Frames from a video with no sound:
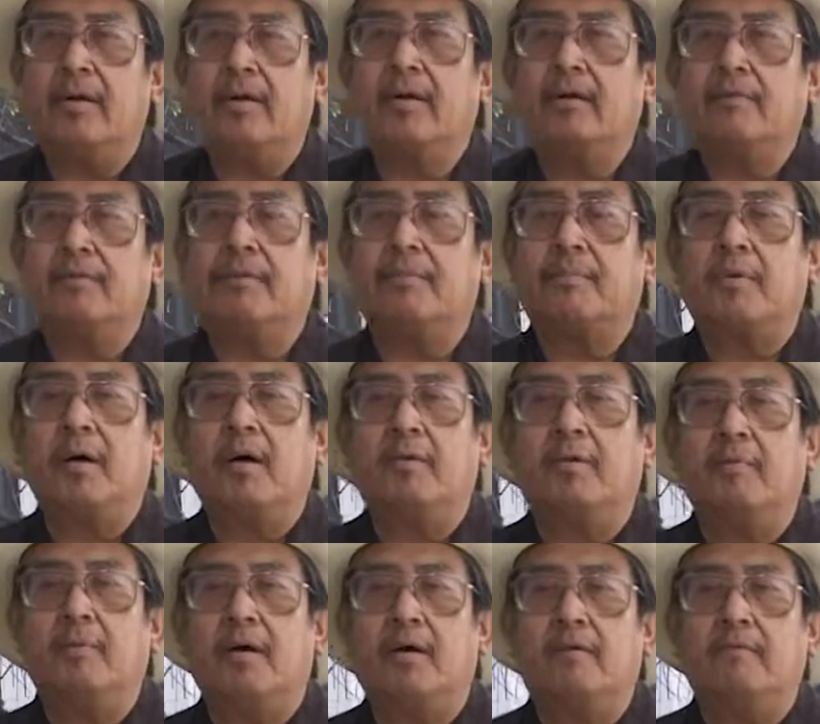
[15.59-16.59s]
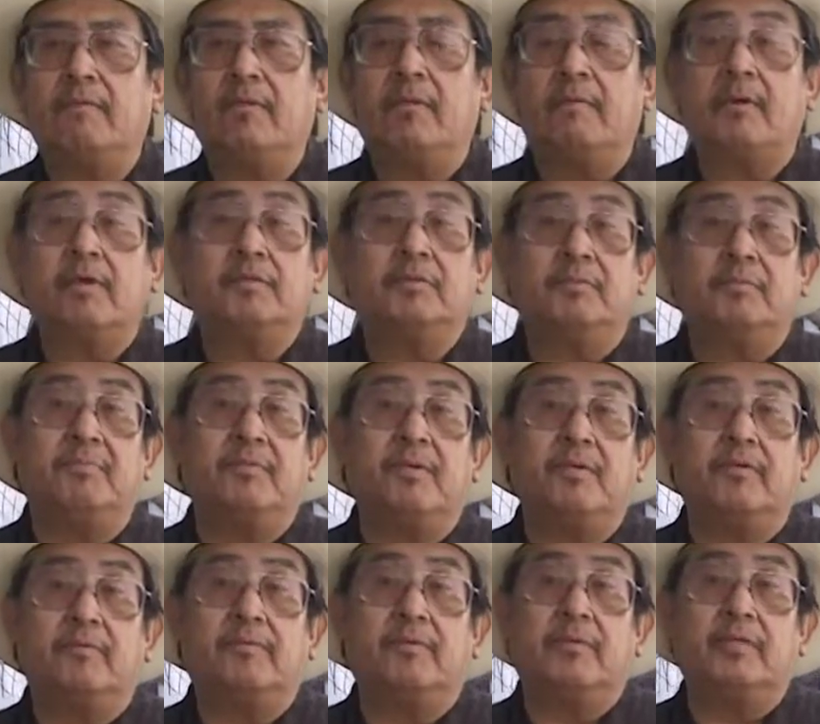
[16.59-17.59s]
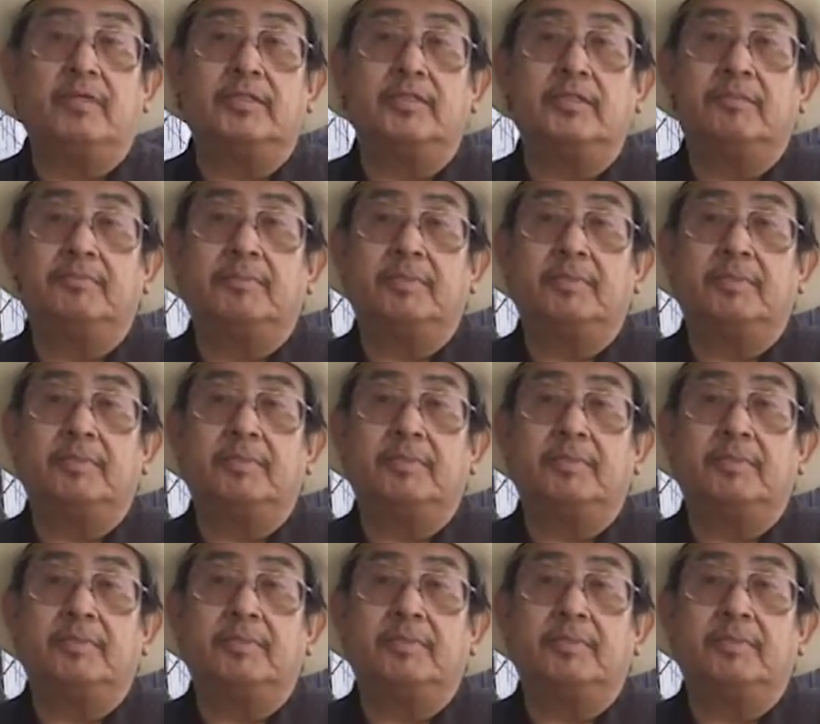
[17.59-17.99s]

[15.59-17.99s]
of the problem of the rights and mobility for indigenous